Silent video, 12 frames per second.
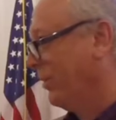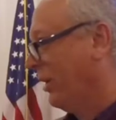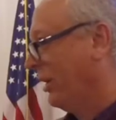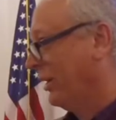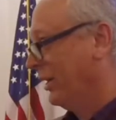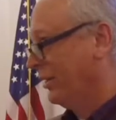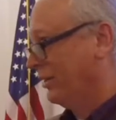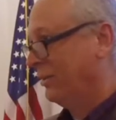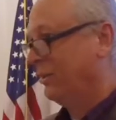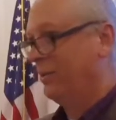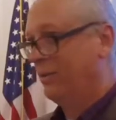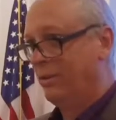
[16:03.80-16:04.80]
brought
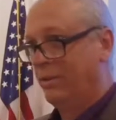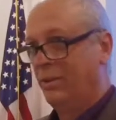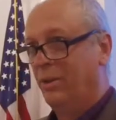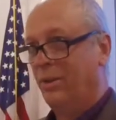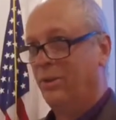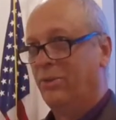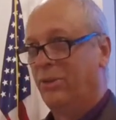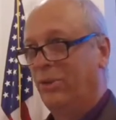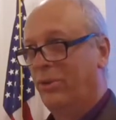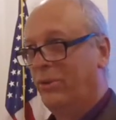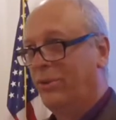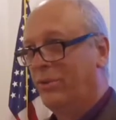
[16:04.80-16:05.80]
in
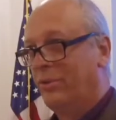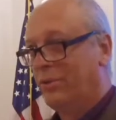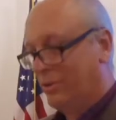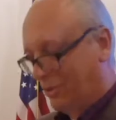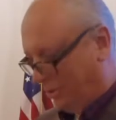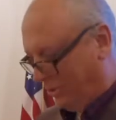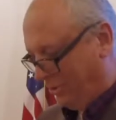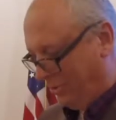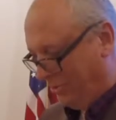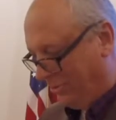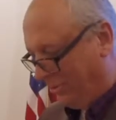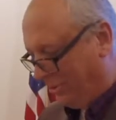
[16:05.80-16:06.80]
to,
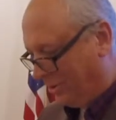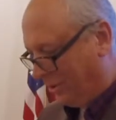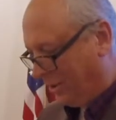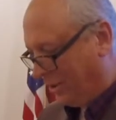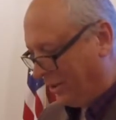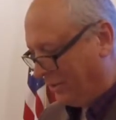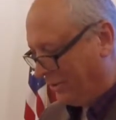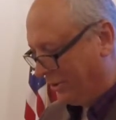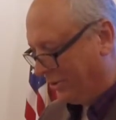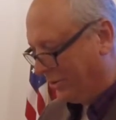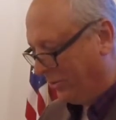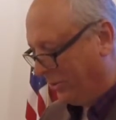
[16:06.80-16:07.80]
to the things that
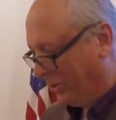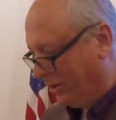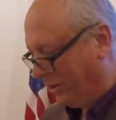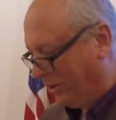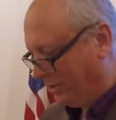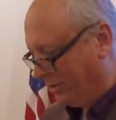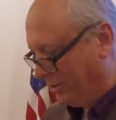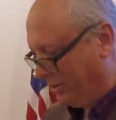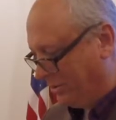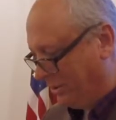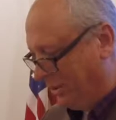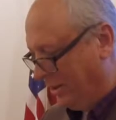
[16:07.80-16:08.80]
are going on.
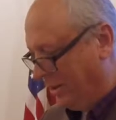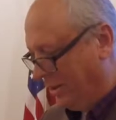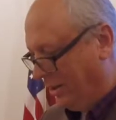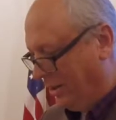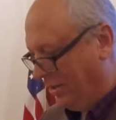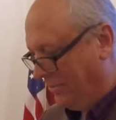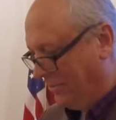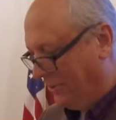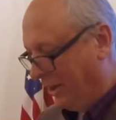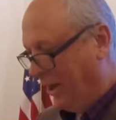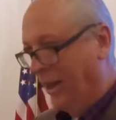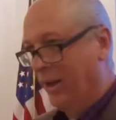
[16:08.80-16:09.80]

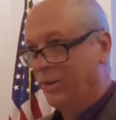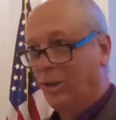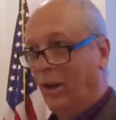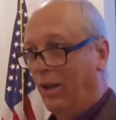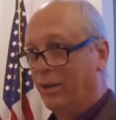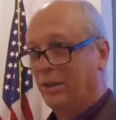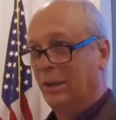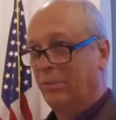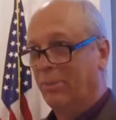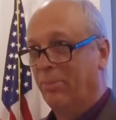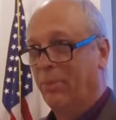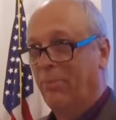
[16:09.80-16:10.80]
And it's all
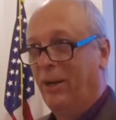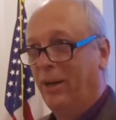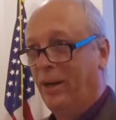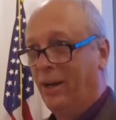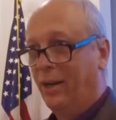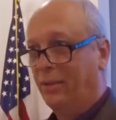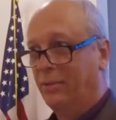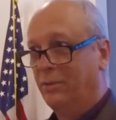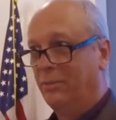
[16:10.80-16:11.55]
acceptable by God.